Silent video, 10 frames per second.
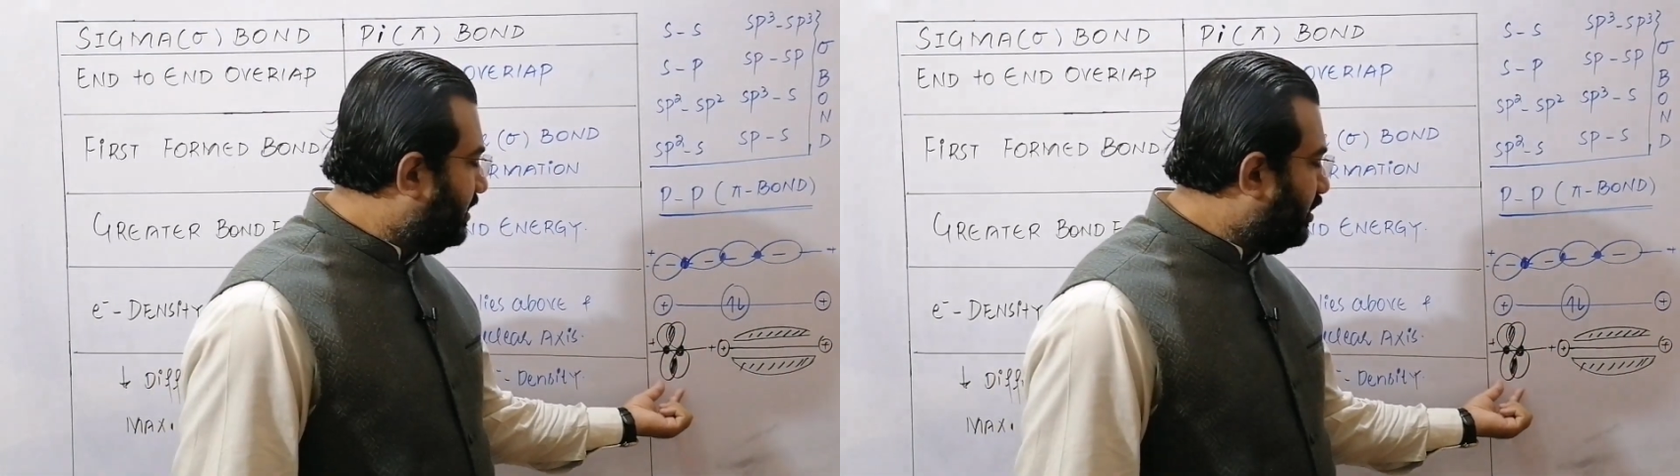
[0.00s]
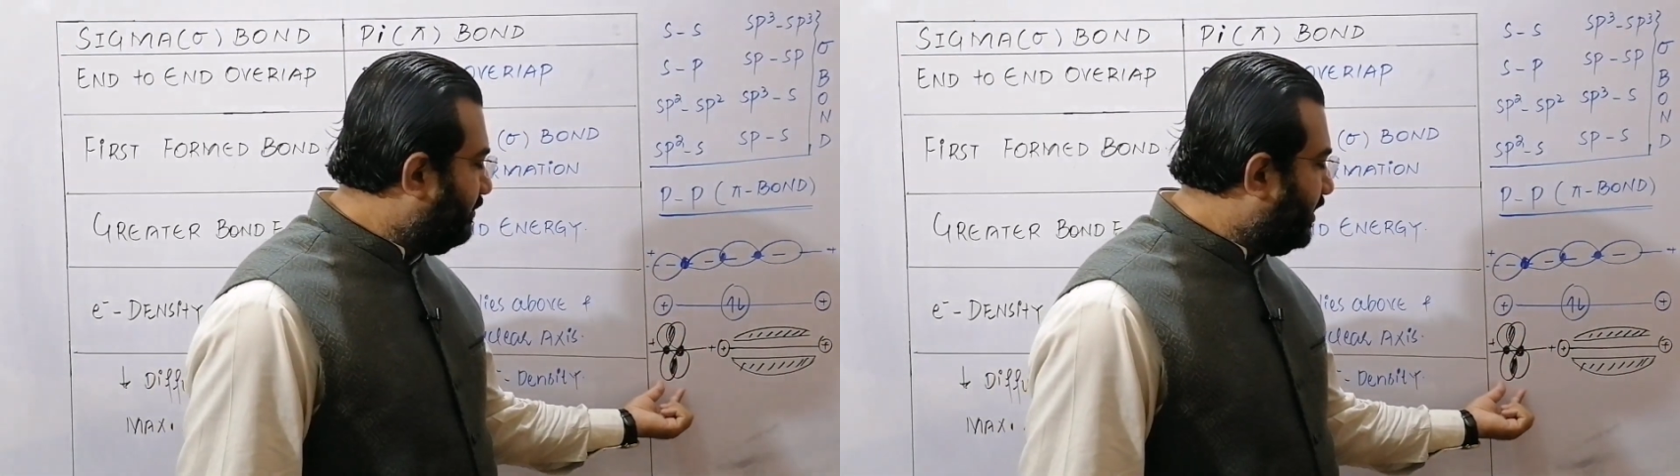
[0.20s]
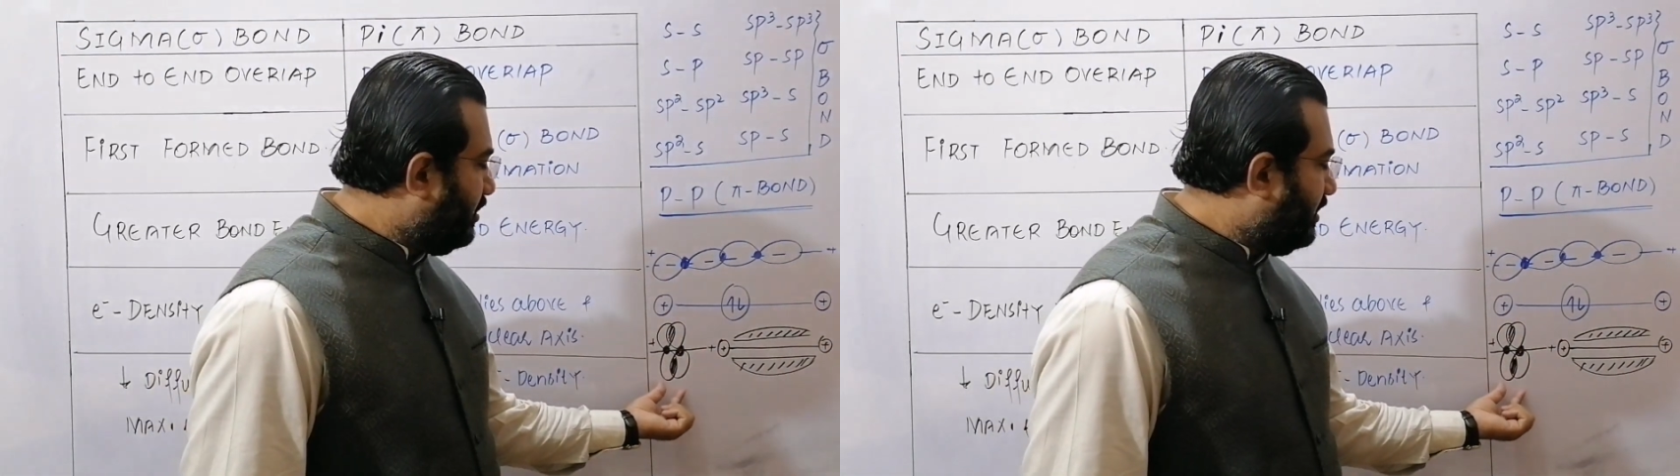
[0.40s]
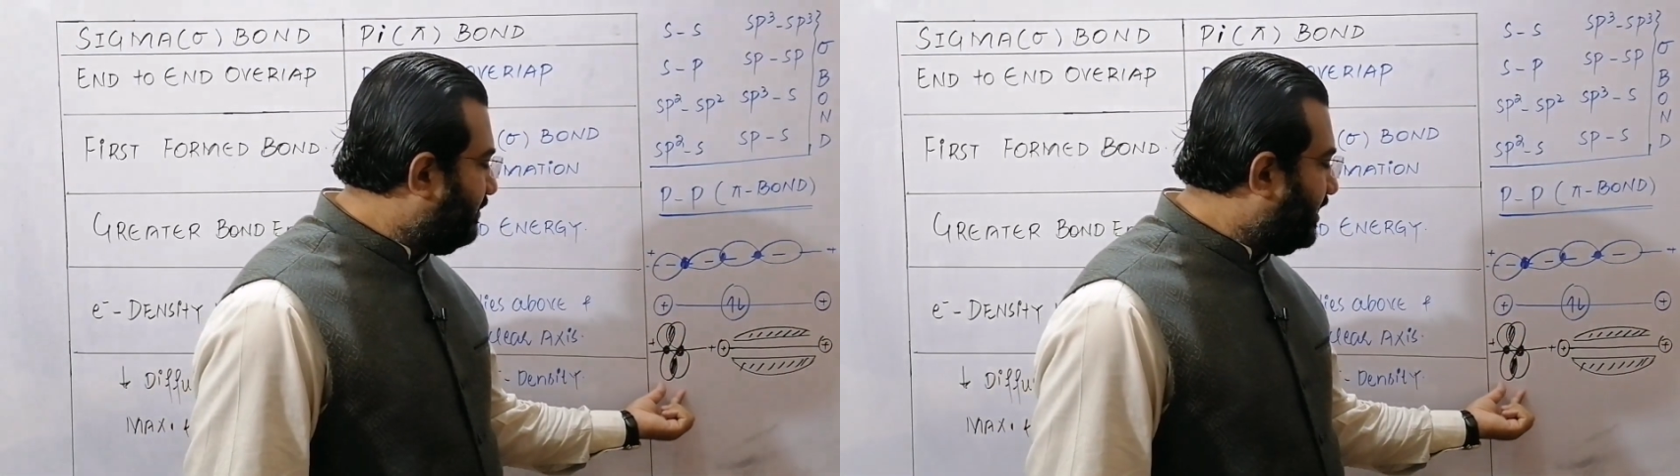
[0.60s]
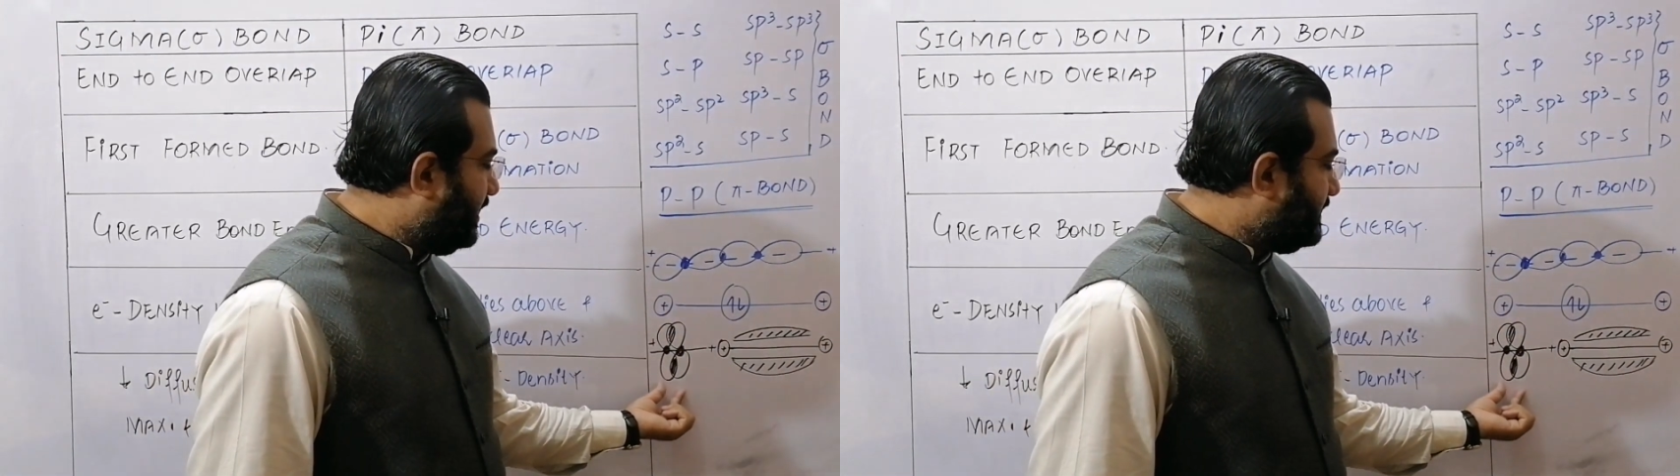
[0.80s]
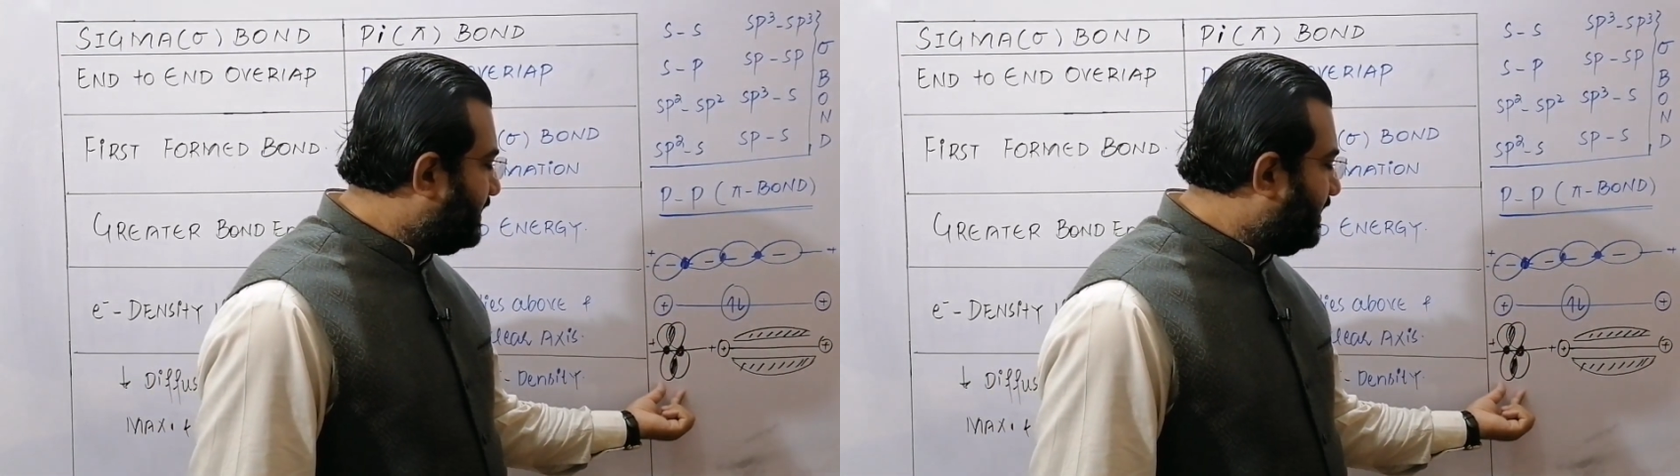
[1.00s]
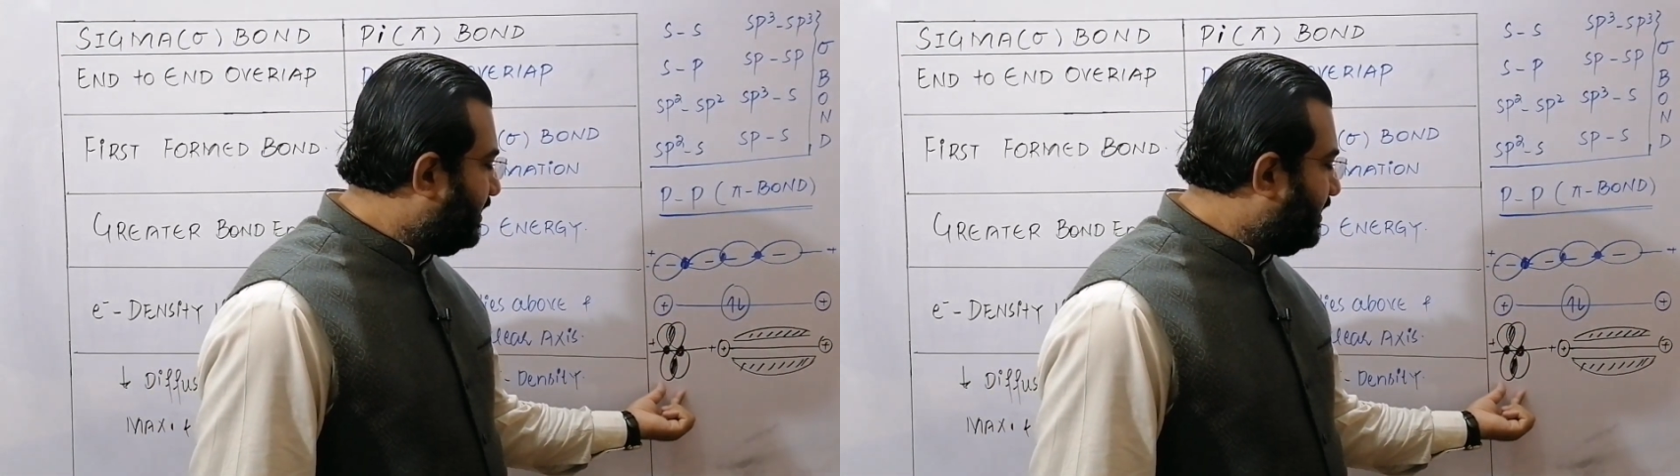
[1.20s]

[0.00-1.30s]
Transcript: atomic orbitals they